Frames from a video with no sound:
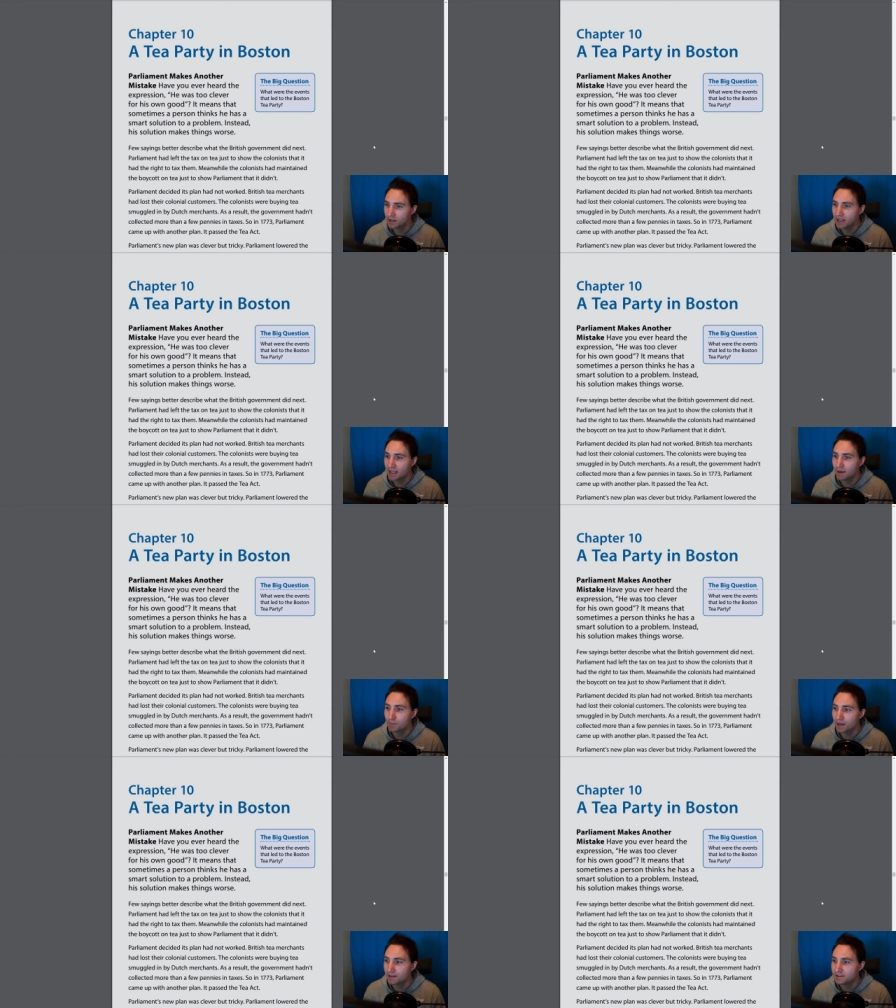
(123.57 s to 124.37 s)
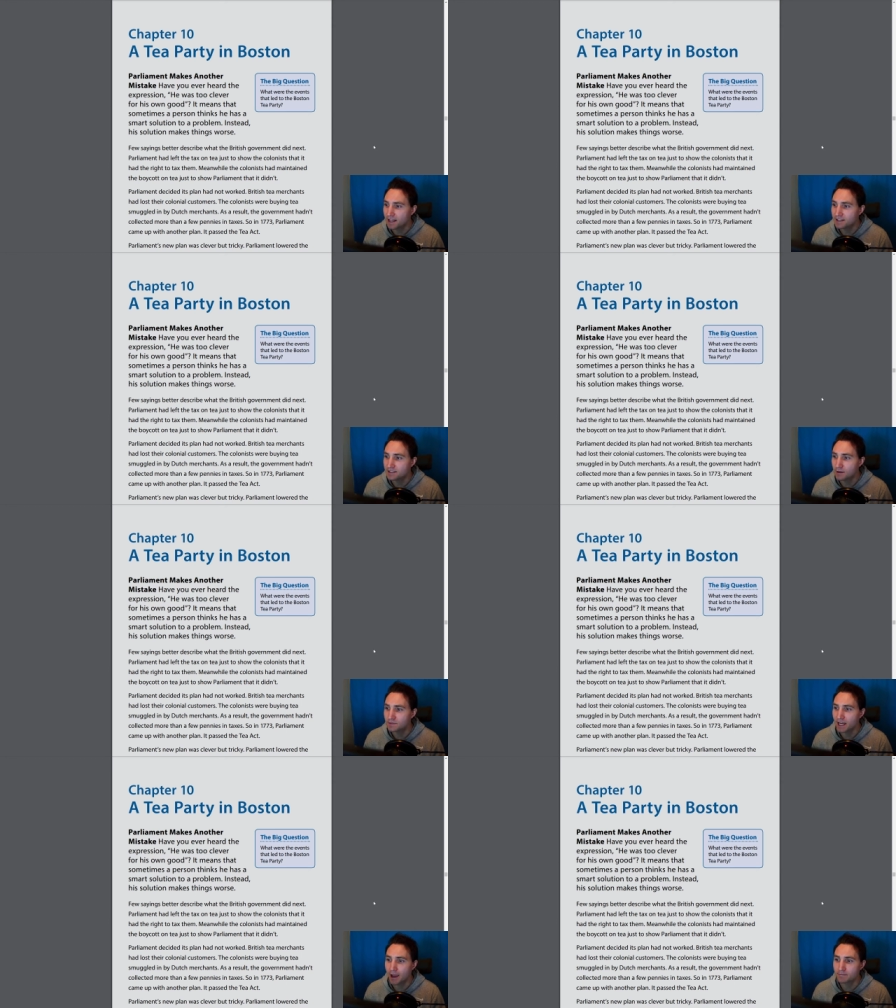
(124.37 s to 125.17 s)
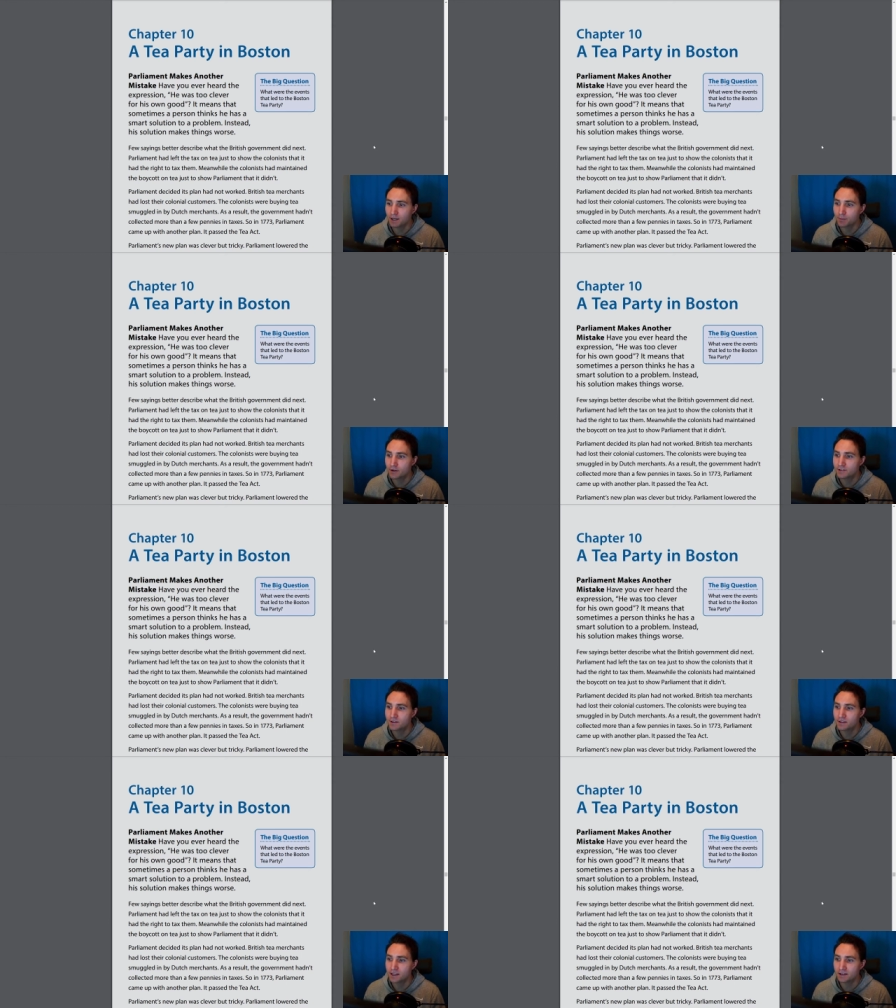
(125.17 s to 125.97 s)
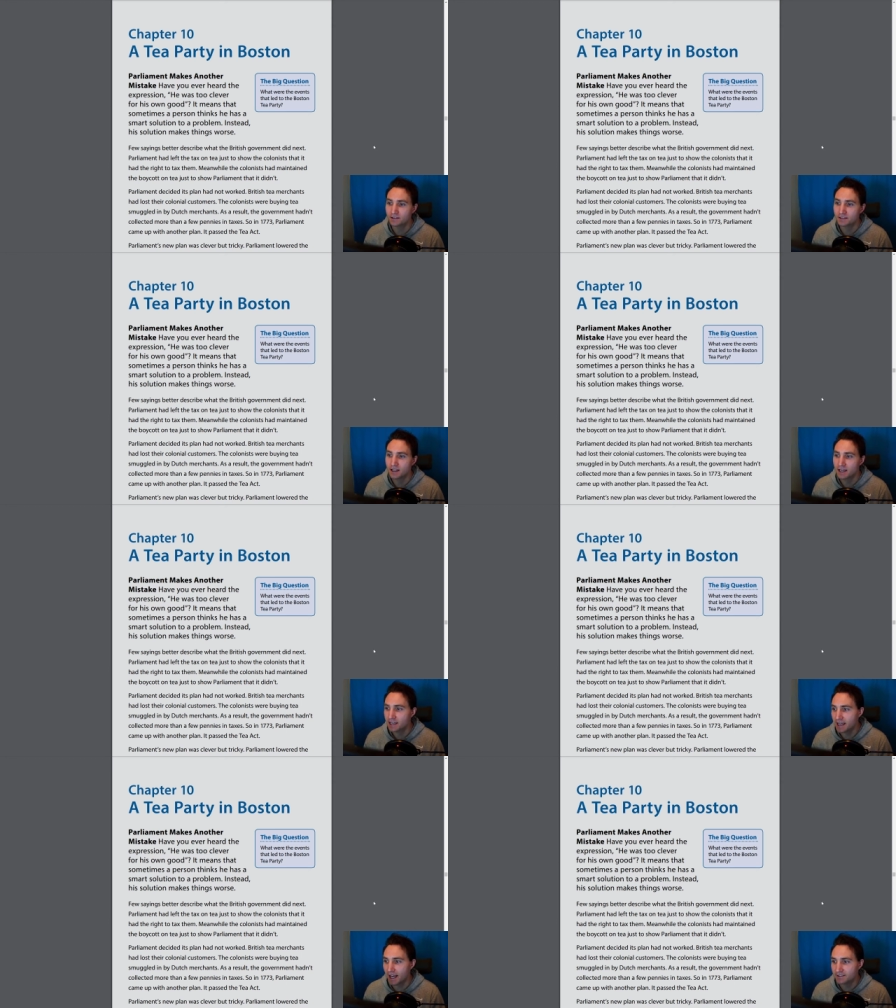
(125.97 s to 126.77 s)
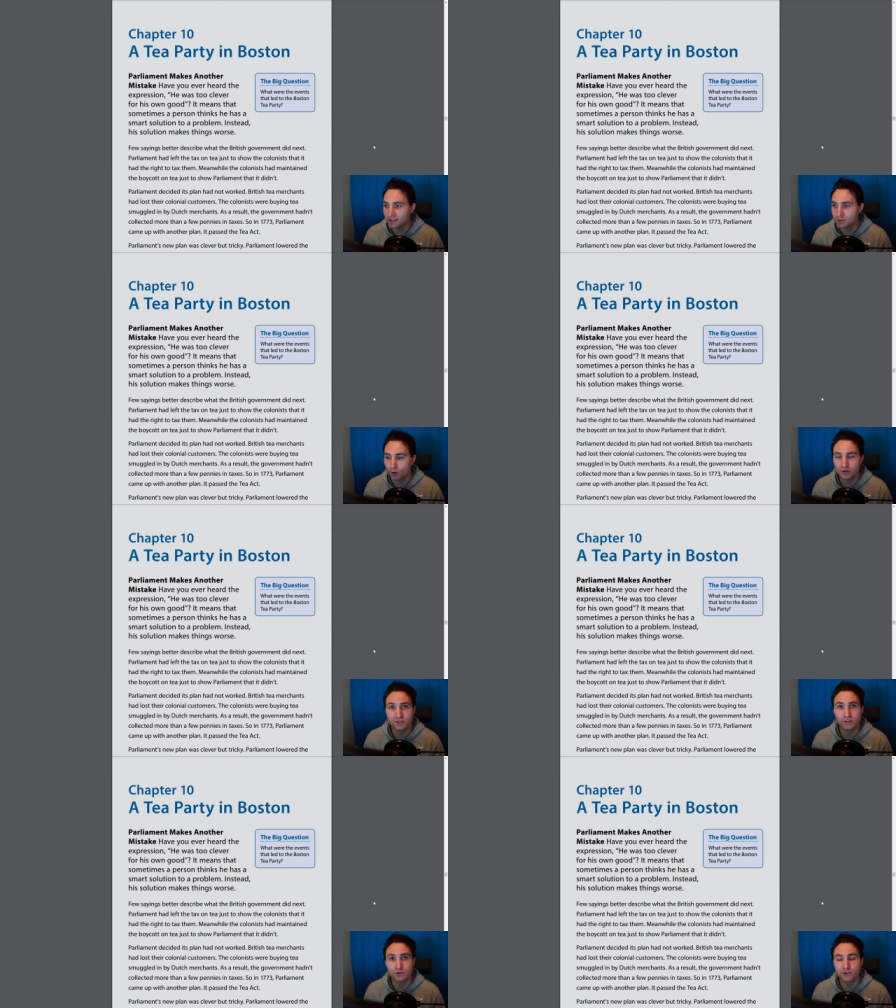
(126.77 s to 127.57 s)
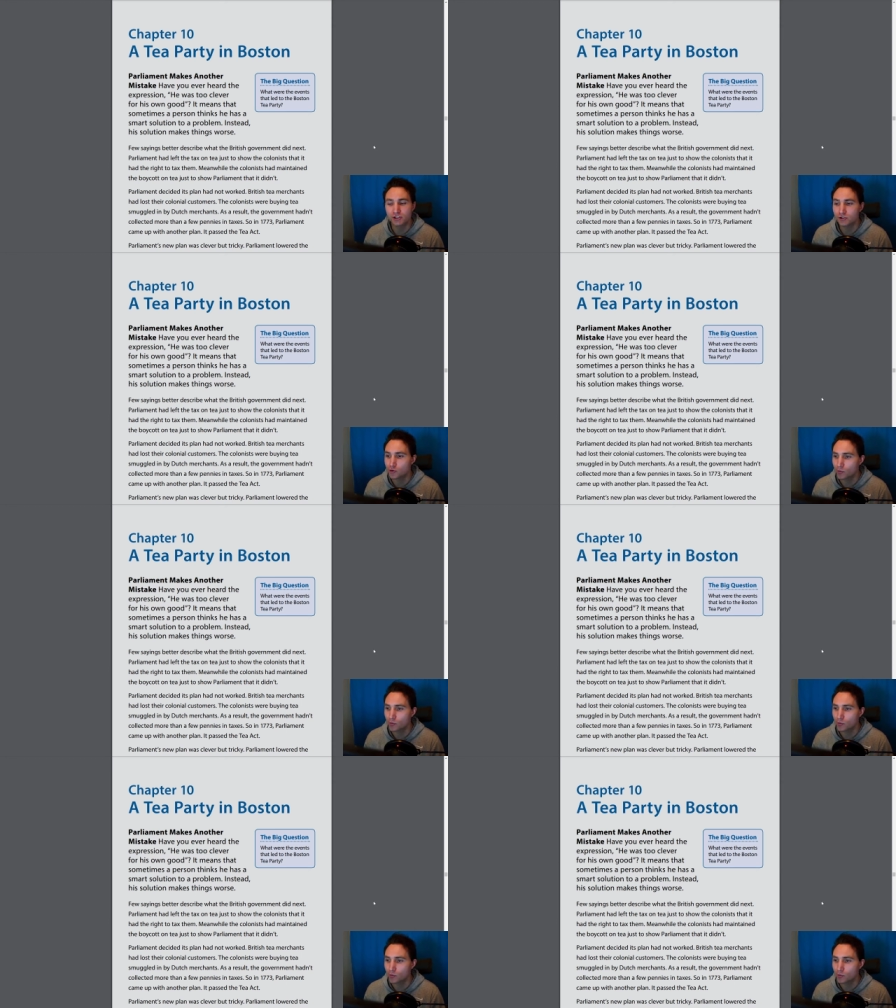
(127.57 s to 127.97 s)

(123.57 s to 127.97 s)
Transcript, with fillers: It means that sometimes a person thinks he has a smart solution to a